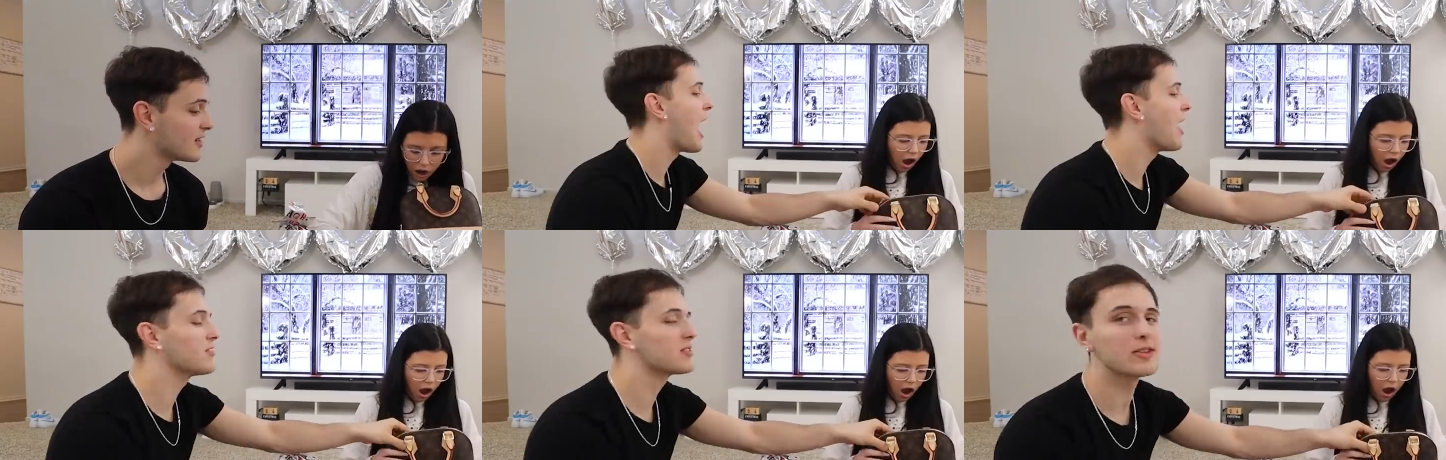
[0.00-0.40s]

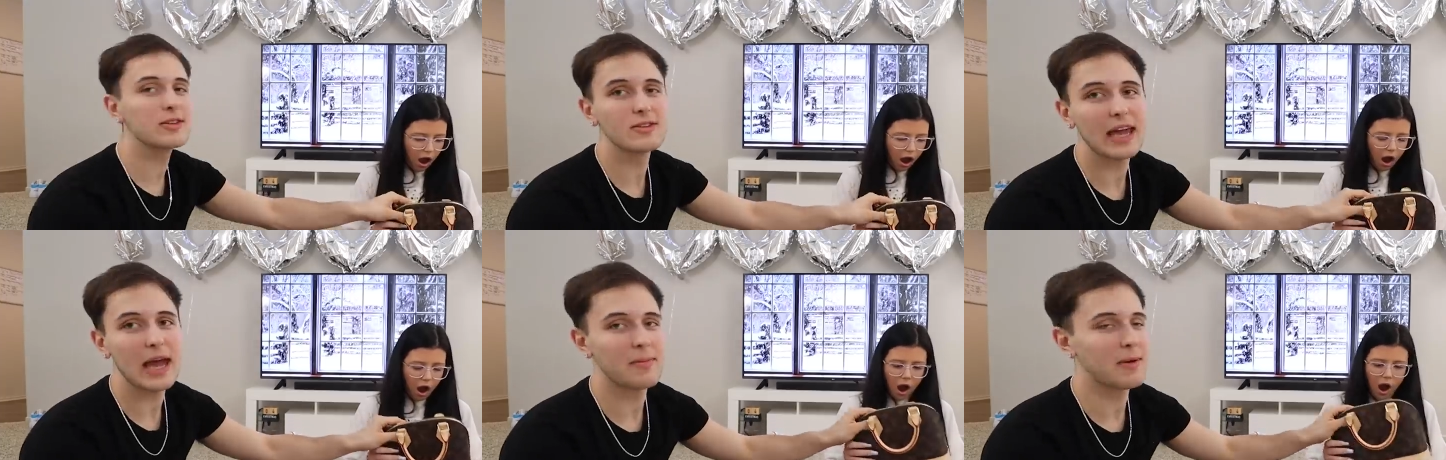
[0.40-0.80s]
Speaker 1: Obviously,
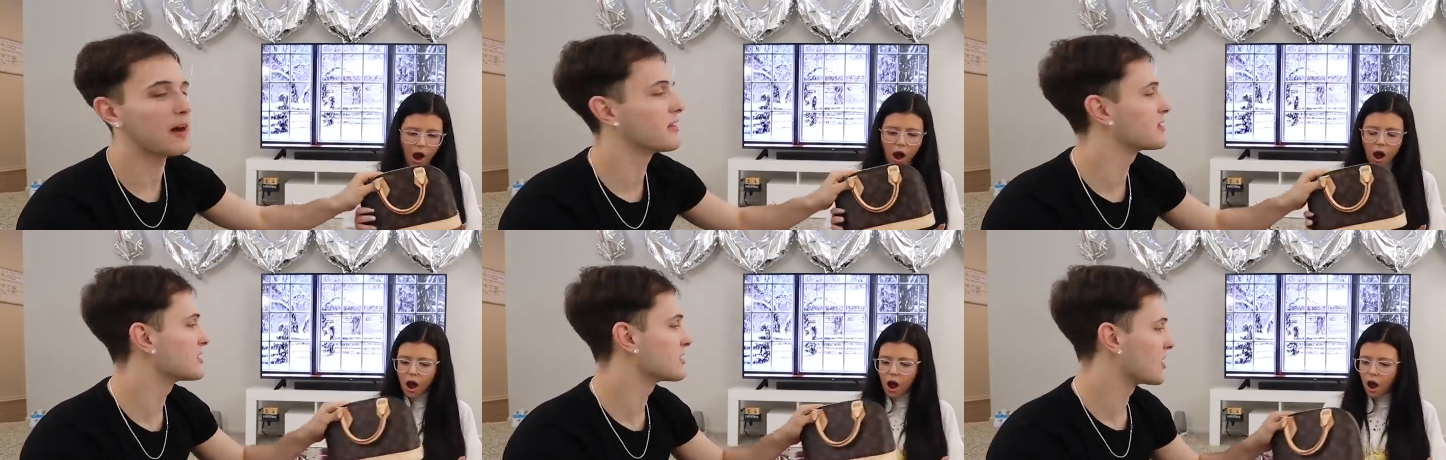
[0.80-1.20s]
you can't
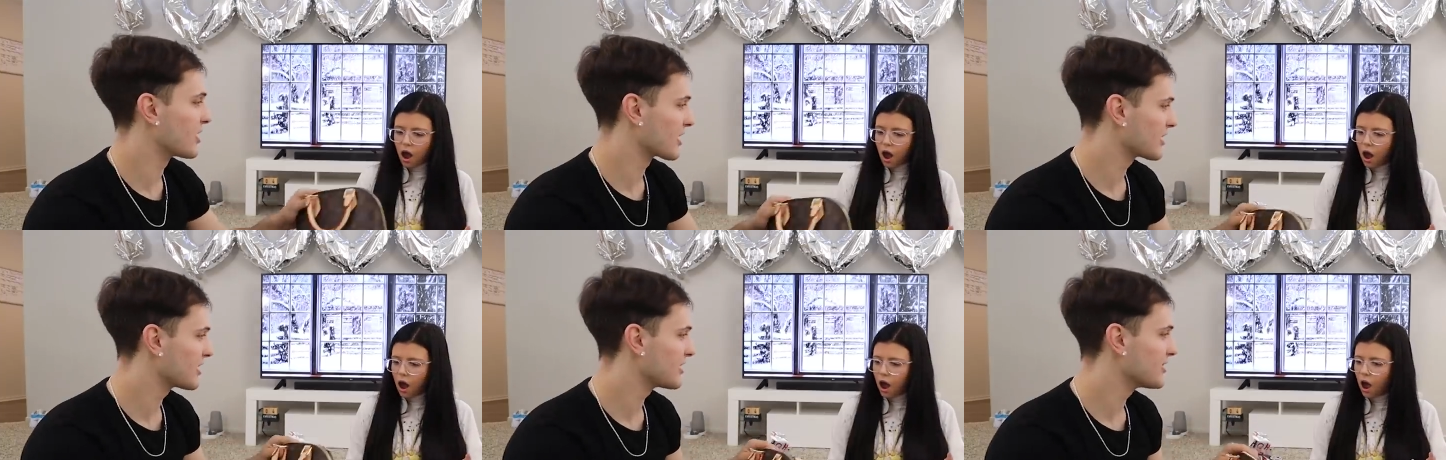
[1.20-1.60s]
buy this in
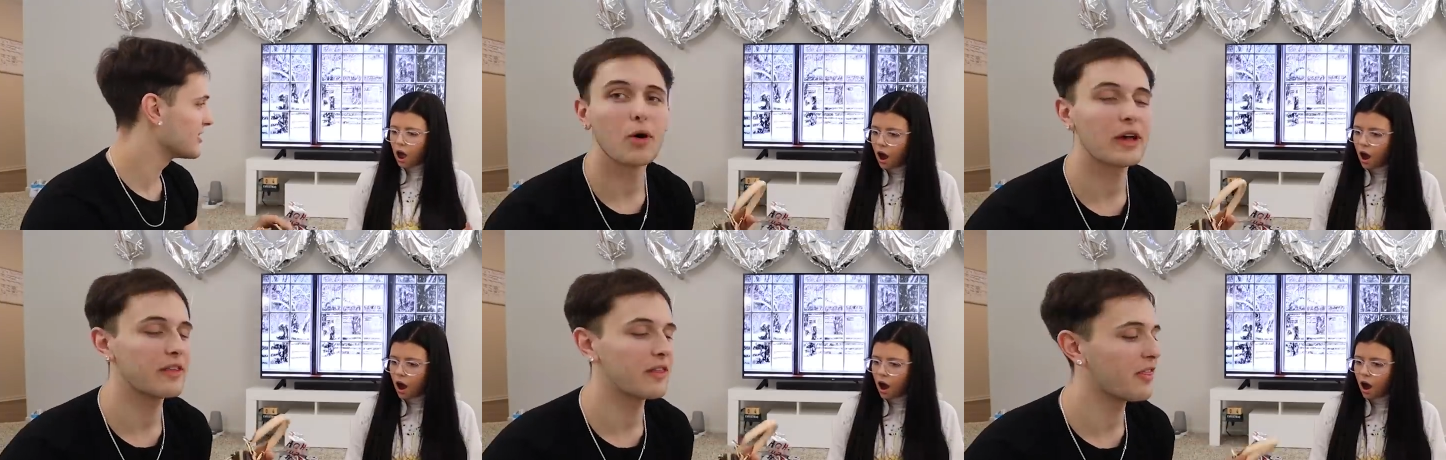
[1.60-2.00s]
Target.
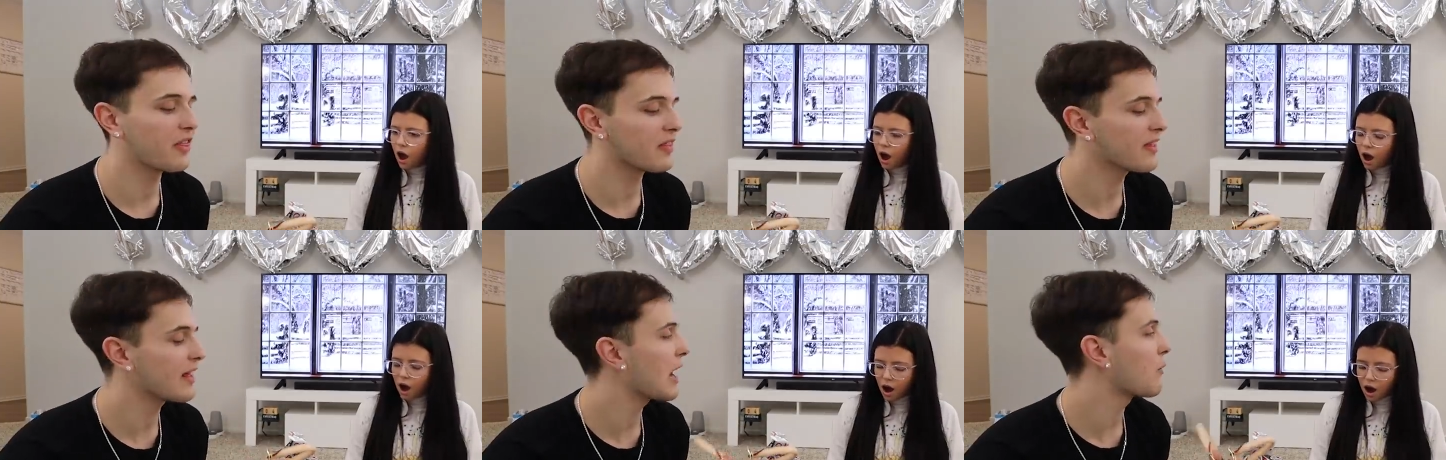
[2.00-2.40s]
Okay, the
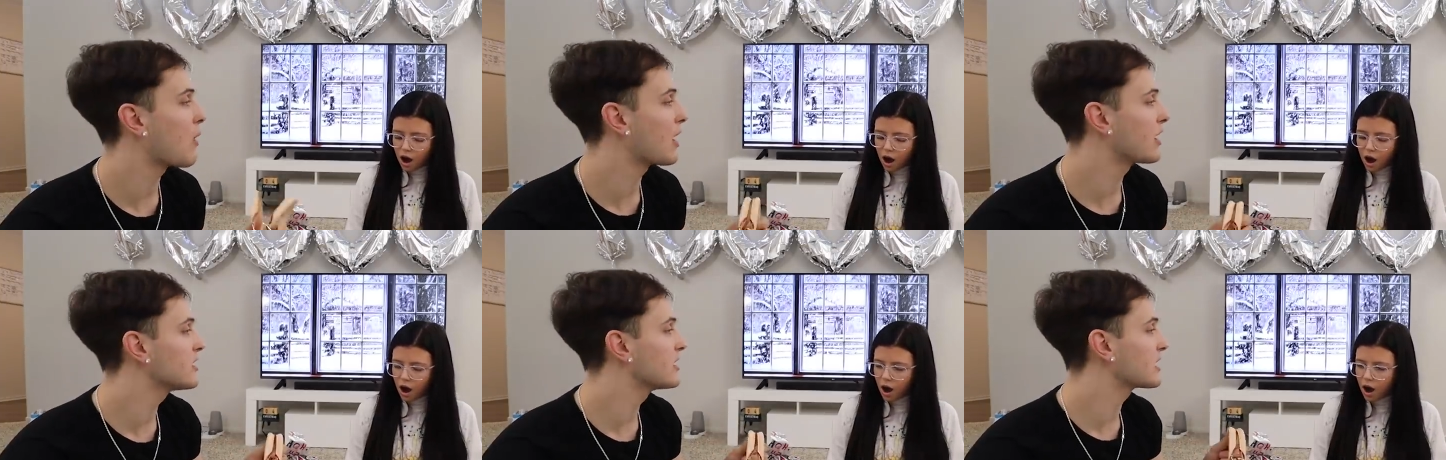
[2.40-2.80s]
thing that I
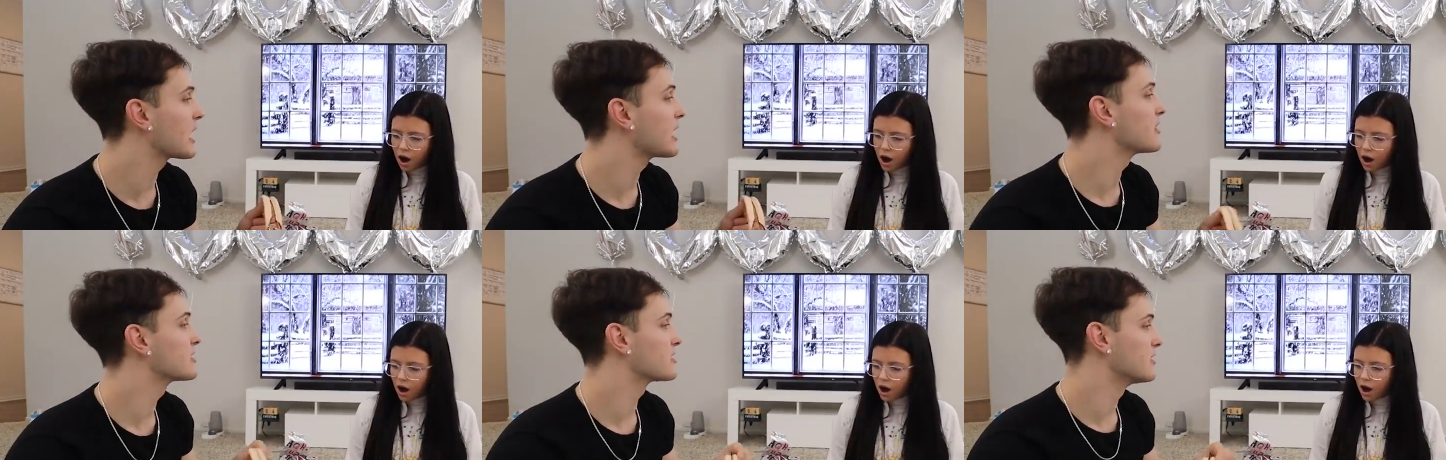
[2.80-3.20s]
wanted to
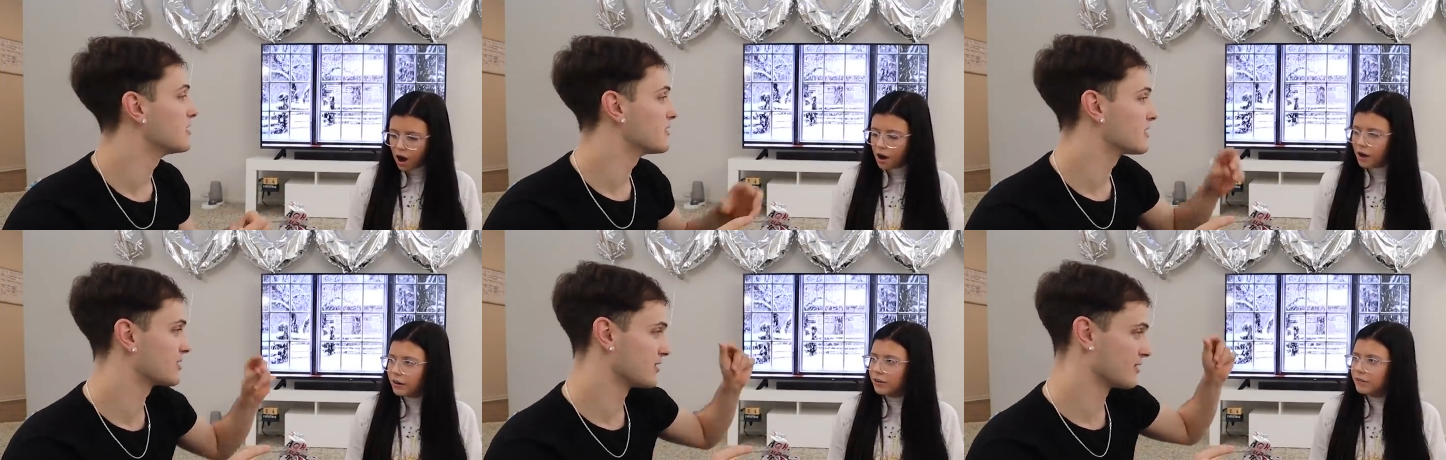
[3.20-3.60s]
get, listen,
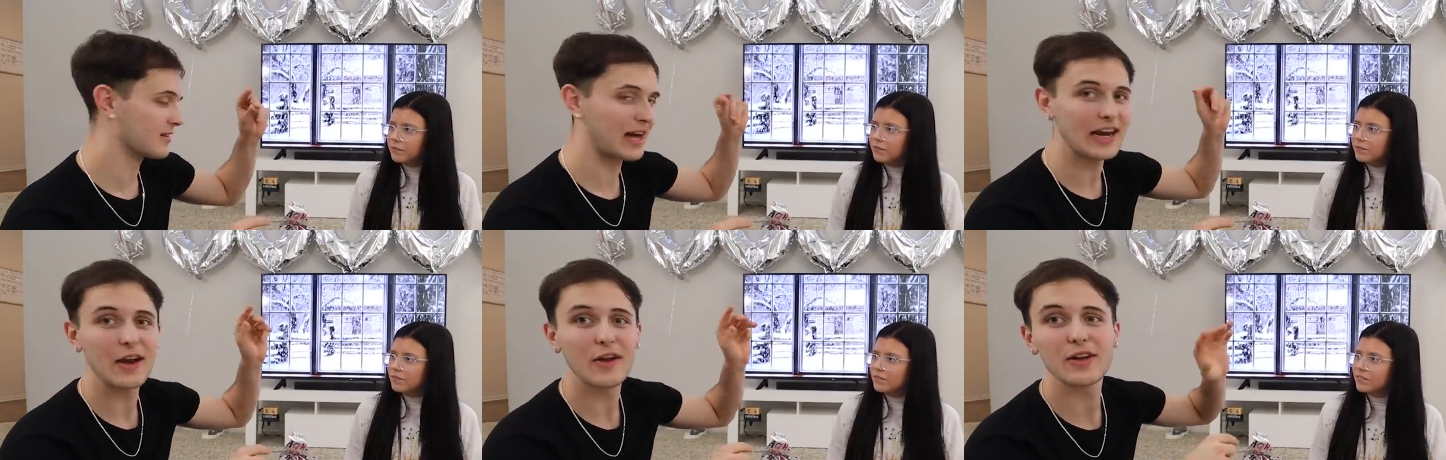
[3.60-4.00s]

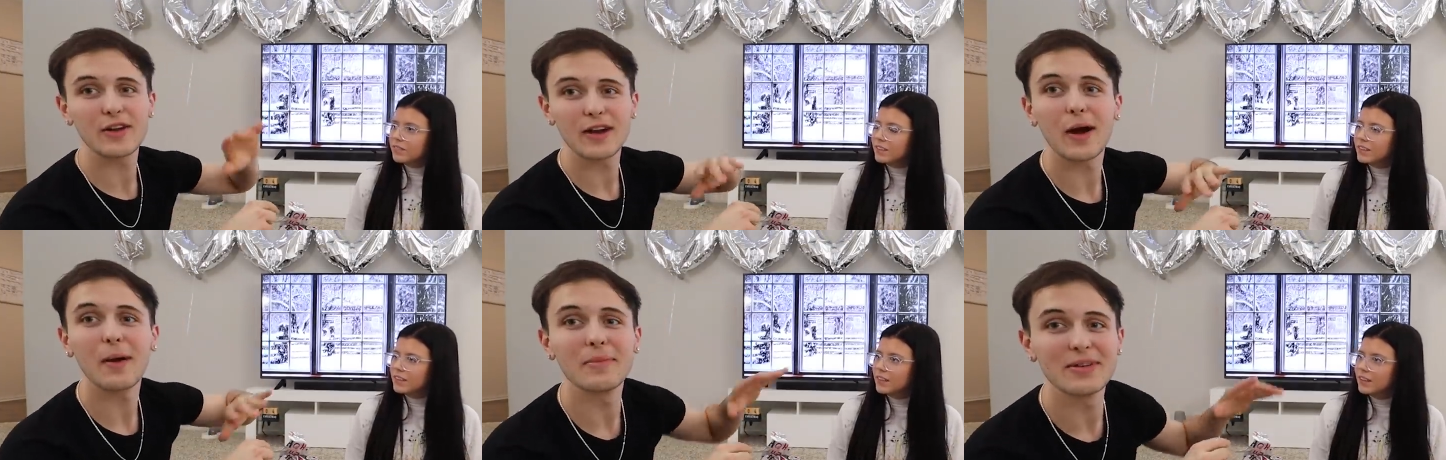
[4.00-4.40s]
I know
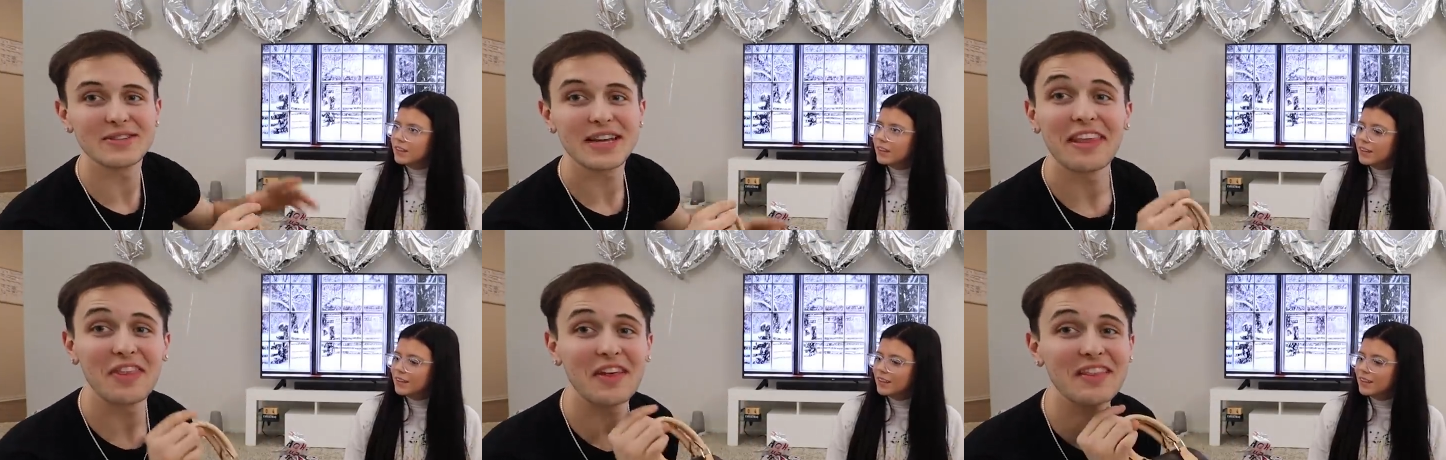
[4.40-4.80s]
you're
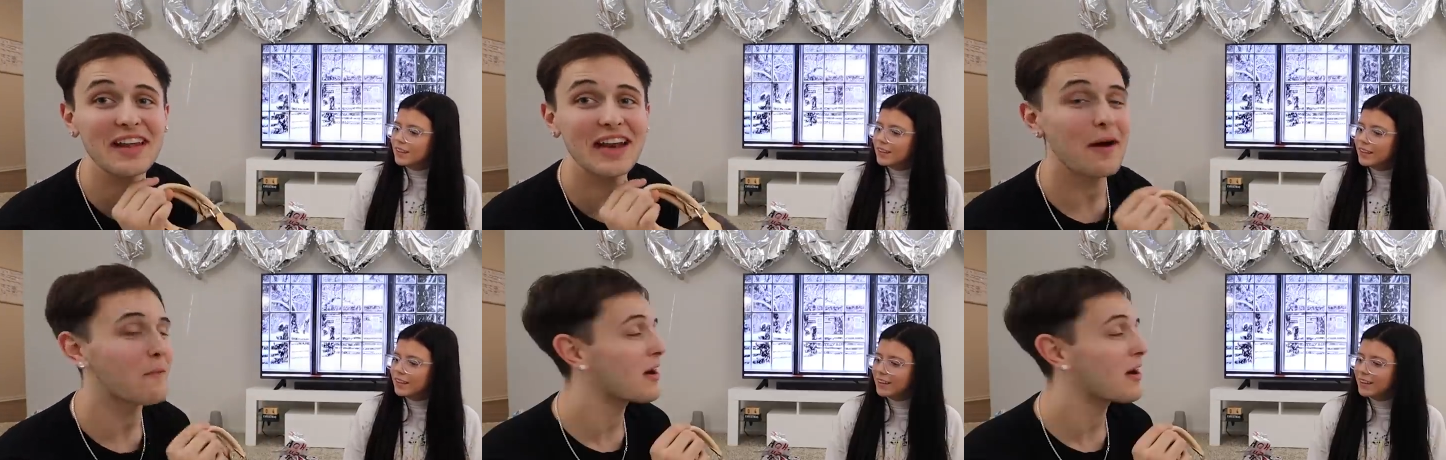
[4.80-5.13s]
amused. The thing that I